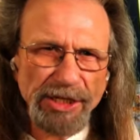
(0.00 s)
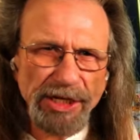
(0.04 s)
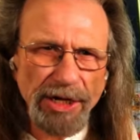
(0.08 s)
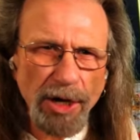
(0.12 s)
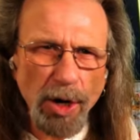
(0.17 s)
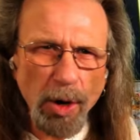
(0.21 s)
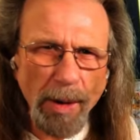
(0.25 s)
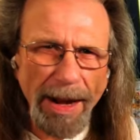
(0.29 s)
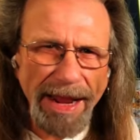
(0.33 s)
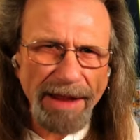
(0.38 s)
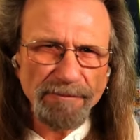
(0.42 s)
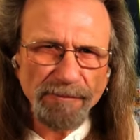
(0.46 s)

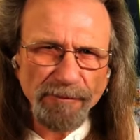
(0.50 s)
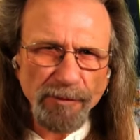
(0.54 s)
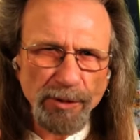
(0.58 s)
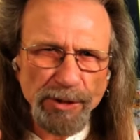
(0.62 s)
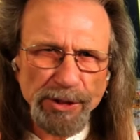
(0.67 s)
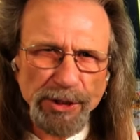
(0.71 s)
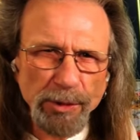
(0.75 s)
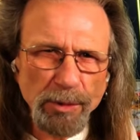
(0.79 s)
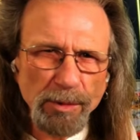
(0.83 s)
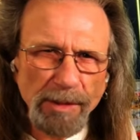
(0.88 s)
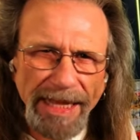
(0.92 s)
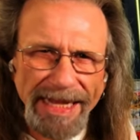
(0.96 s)
know, and for
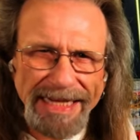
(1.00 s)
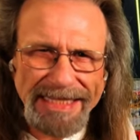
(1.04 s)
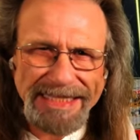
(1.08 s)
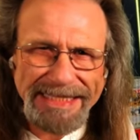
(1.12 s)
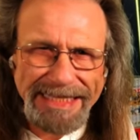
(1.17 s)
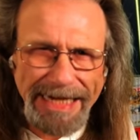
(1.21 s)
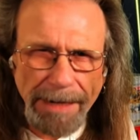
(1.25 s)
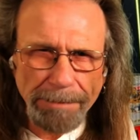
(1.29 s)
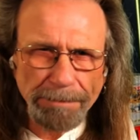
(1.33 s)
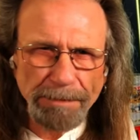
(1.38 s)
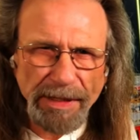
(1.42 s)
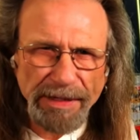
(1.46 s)
you Led
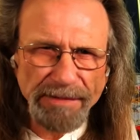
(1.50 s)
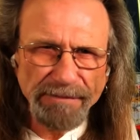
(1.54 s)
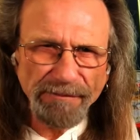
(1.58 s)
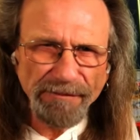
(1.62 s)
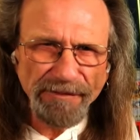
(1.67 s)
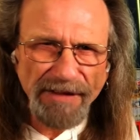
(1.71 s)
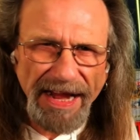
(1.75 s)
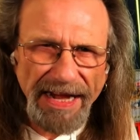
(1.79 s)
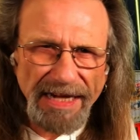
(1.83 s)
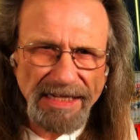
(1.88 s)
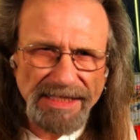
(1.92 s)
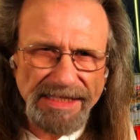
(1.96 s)
Zeppelin
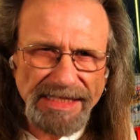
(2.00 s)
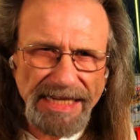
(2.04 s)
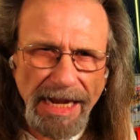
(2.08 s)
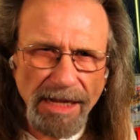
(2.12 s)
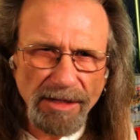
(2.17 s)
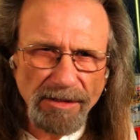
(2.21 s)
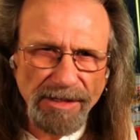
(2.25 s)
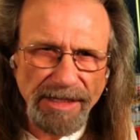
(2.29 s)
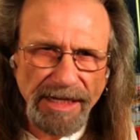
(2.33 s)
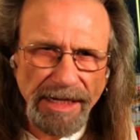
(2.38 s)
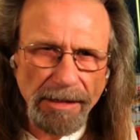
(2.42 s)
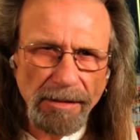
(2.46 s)
fans
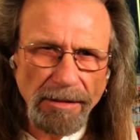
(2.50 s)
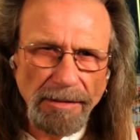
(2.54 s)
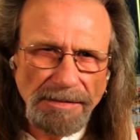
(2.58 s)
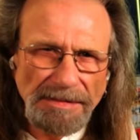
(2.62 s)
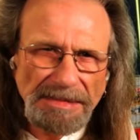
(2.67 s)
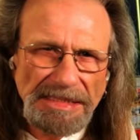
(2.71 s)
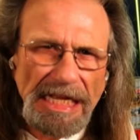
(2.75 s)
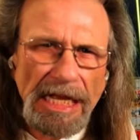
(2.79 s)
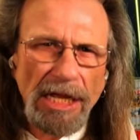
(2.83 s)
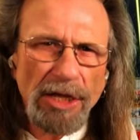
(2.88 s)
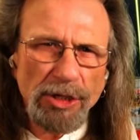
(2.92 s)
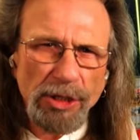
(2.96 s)
out there,
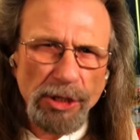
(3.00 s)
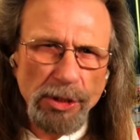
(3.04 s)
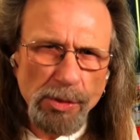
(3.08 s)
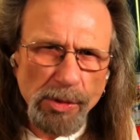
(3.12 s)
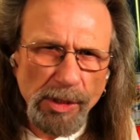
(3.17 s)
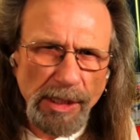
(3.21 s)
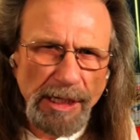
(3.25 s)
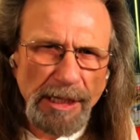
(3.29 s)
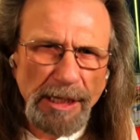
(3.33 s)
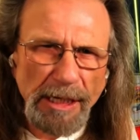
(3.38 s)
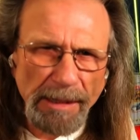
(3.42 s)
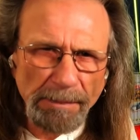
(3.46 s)
you
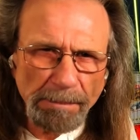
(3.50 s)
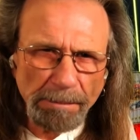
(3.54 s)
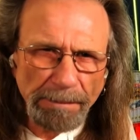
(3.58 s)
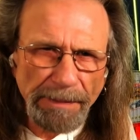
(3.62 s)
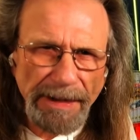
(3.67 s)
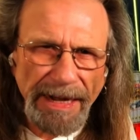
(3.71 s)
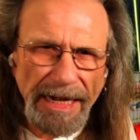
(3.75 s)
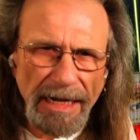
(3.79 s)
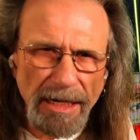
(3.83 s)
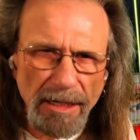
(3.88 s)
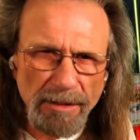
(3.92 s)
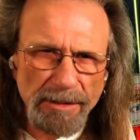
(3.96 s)
could
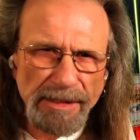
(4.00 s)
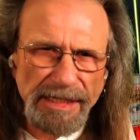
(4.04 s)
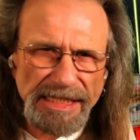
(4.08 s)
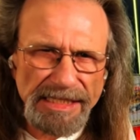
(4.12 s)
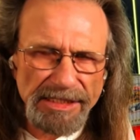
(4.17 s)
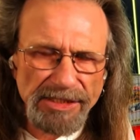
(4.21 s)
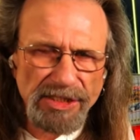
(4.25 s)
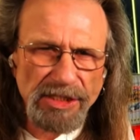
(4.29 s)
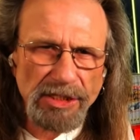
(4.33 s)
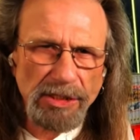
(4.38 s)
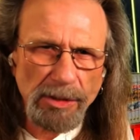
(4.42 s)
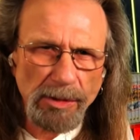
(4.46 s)
compare
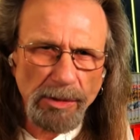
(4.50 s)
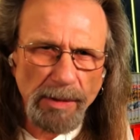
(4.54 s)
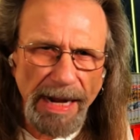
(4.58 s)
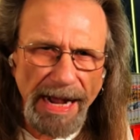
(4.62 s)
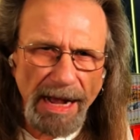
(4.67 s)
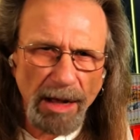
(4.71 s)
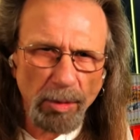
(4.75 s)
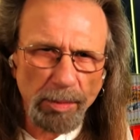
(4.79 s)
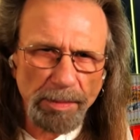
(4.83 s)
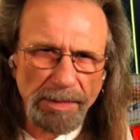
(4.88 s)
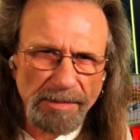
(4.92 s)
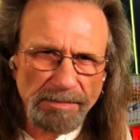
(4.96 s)
these two
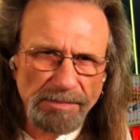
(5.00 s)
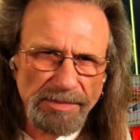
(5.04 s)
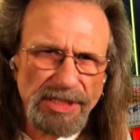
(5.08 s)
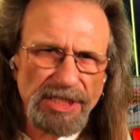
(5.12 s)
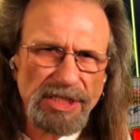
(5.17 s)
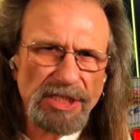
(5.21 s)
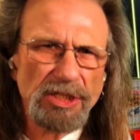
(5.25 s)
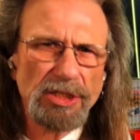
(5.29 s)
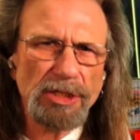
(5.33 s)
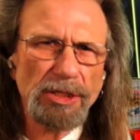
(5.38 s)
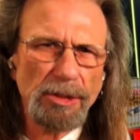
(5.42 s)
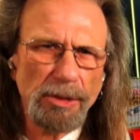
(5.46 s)

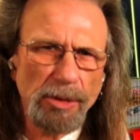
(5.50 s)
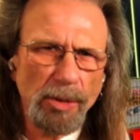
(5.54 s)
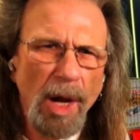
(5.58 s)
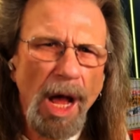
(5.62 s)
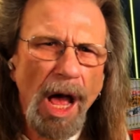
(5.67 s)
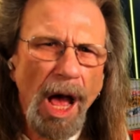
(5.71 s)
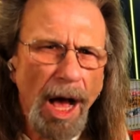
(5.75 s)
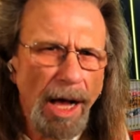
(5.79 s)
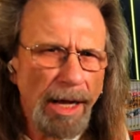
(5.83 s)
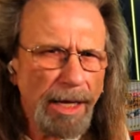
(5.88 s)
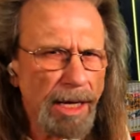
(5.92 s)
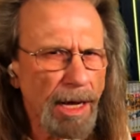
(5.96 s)
albums to
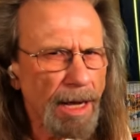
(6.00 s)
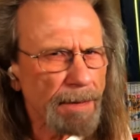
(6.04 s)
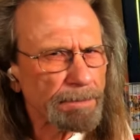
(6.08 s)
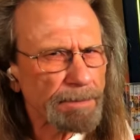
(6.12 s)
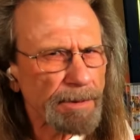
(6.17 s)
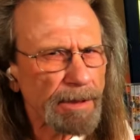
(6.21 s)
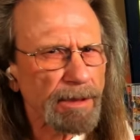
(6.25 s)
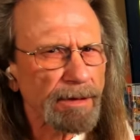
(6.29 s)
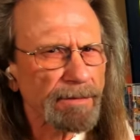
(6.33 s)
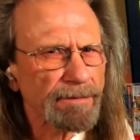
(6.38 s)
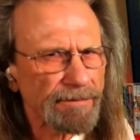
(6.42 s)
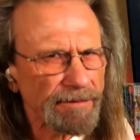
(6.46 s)
a
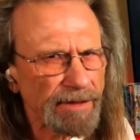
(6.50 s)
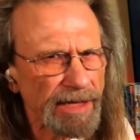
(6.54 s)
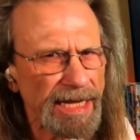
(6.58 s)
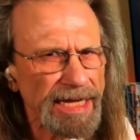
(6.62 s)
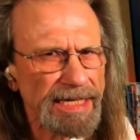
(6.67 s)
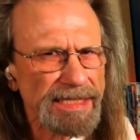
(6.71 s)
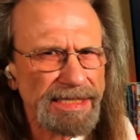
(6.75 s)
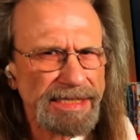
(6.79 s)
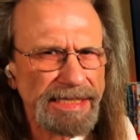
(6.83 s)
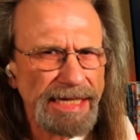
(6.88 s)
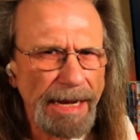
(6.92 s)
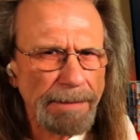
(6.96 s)
couple of
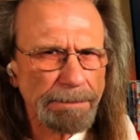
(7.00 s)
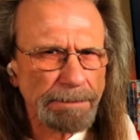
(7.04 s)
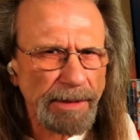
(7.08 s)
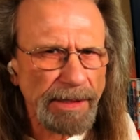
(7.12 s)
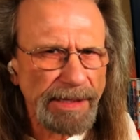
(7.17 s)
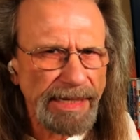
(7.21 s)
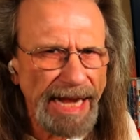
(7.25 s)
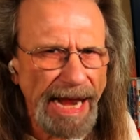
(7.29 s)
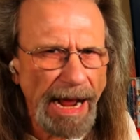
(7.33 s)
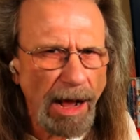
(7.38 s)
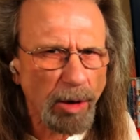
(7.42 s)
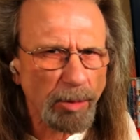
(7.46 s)
Led
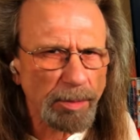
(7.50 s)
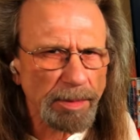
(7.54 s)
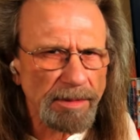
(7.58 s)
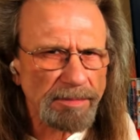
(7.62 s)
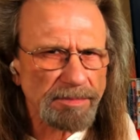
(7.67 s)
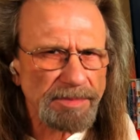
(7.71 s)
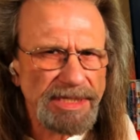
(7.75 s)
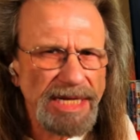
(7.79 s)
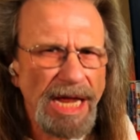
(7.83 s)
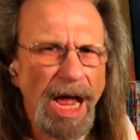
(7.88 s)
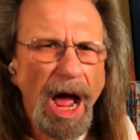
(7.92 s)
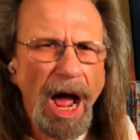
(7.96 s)
Zeppelin
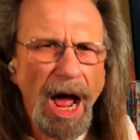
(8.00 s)
albums.